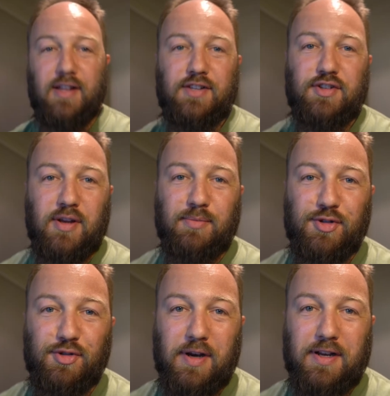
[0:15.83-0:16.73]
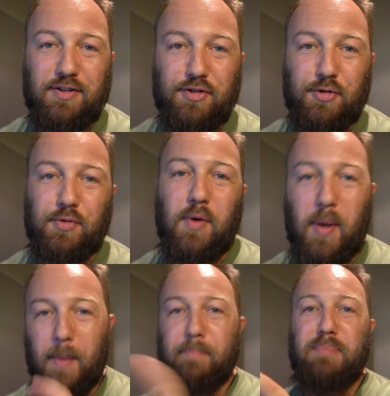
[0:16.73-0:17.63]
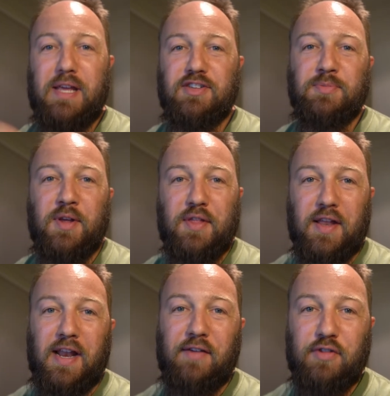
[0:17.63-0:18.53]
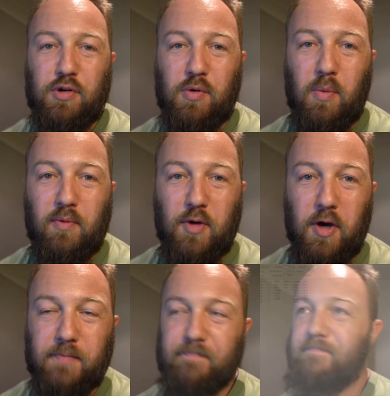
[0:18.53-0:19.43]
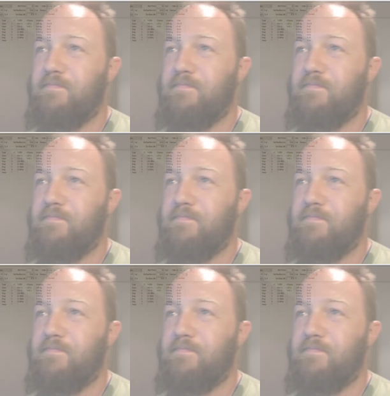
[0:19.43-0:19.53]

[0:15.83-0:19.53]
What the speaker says: Let's jump straight into Beersmith and have a look what we've got.